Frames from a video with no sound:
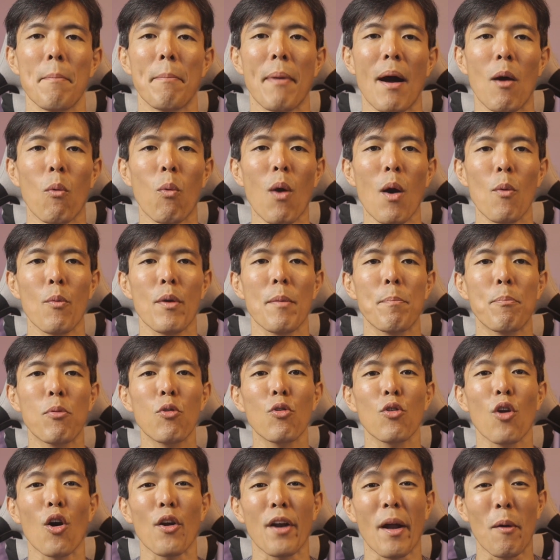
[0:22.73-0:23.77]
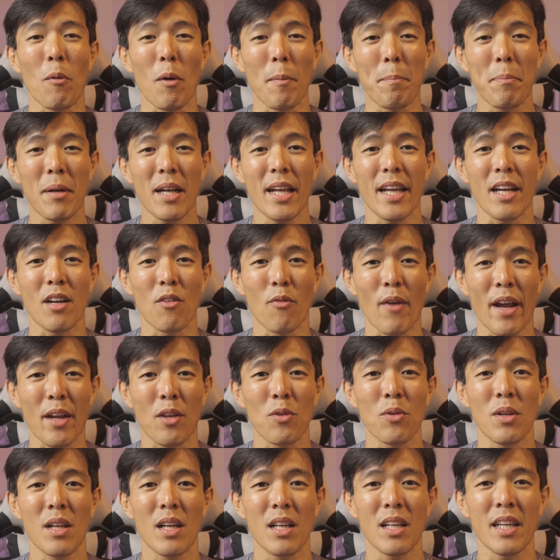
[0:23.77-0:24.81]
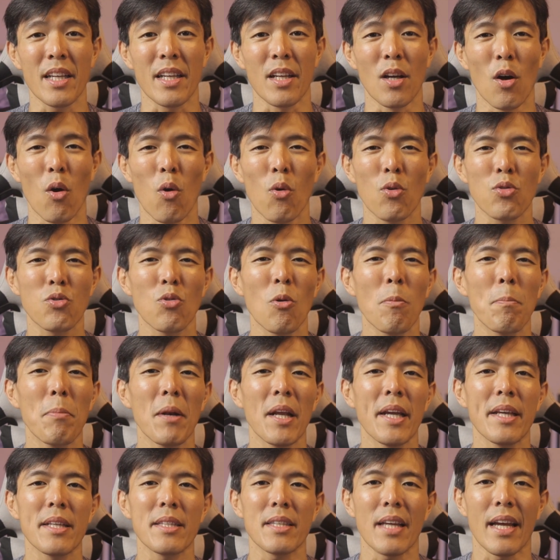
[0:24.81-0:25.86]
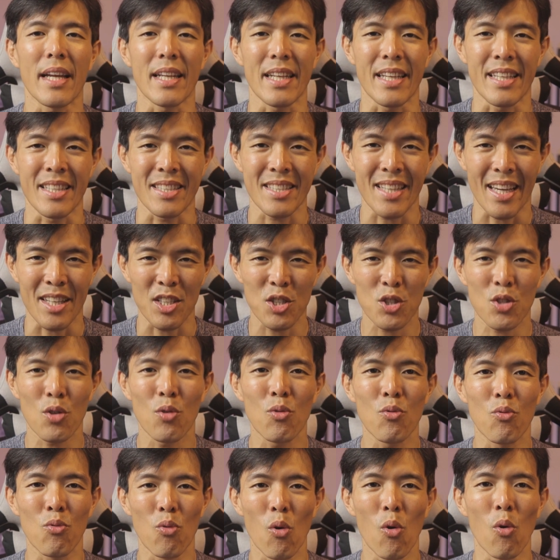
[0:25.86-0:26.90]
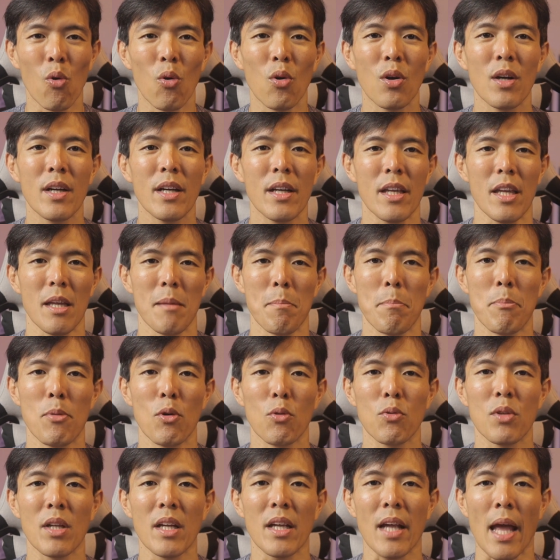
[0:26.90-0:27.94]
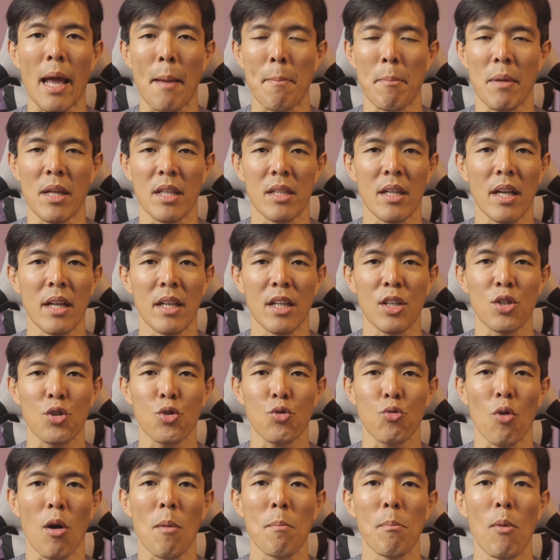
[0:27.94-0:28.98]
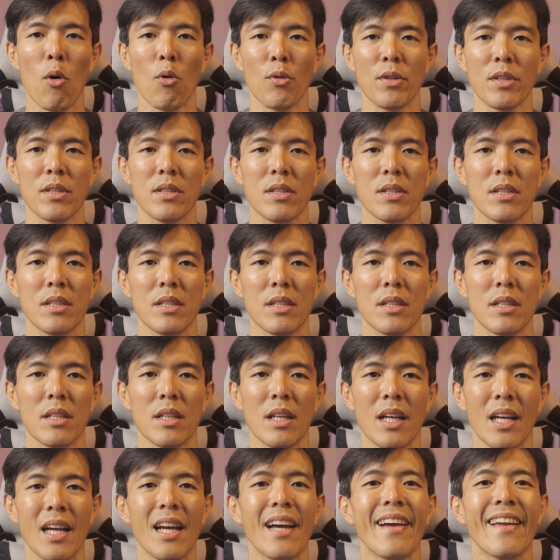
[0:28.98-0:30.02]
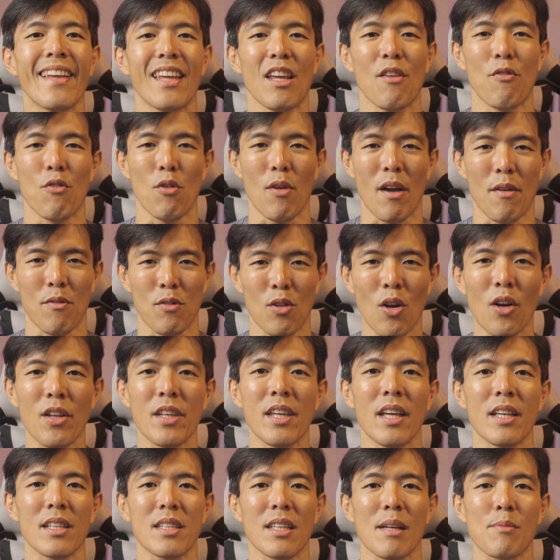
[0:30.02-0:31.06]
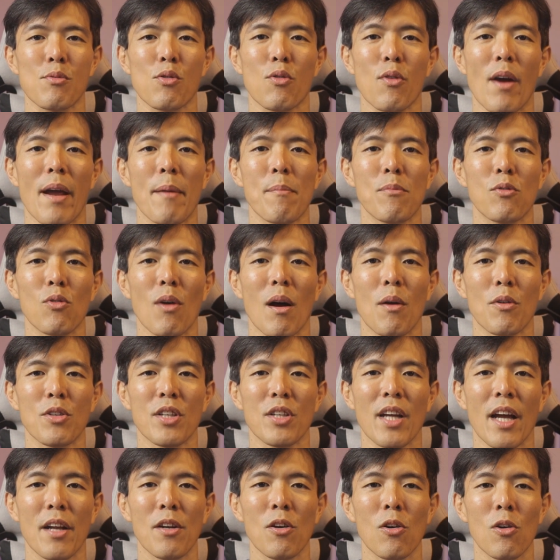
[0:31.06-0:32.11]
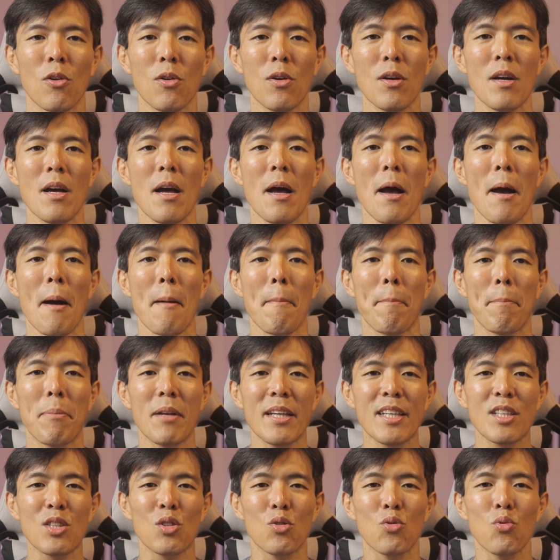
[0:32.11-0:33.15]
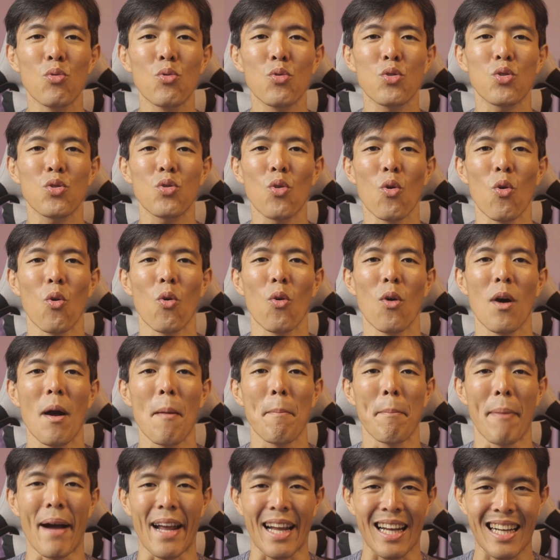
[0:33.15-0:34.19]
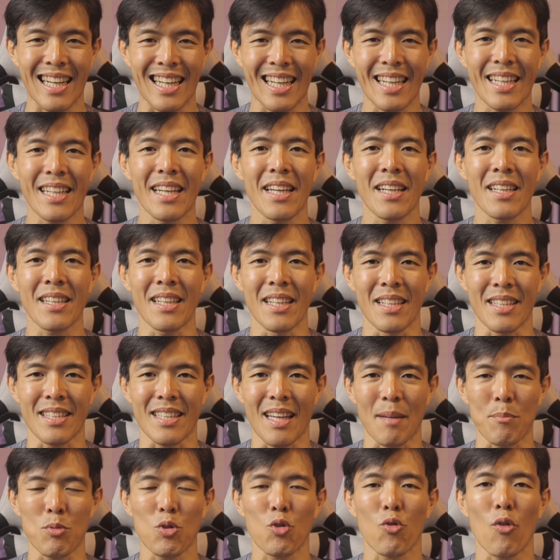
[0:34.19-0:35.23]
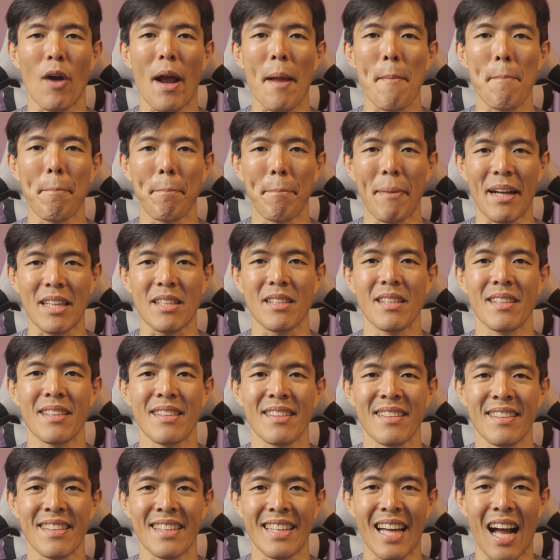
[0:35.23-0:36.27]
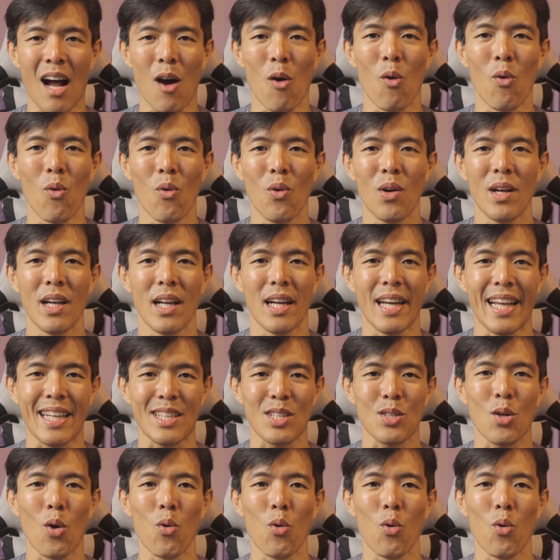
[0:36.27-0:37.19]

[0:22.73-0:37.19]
But what we put on our plate regularly also plays an essential role in building and maintaining strong bones. If you have not yet subscribed to our channel, please do so by clicking the subscribe button now. Let's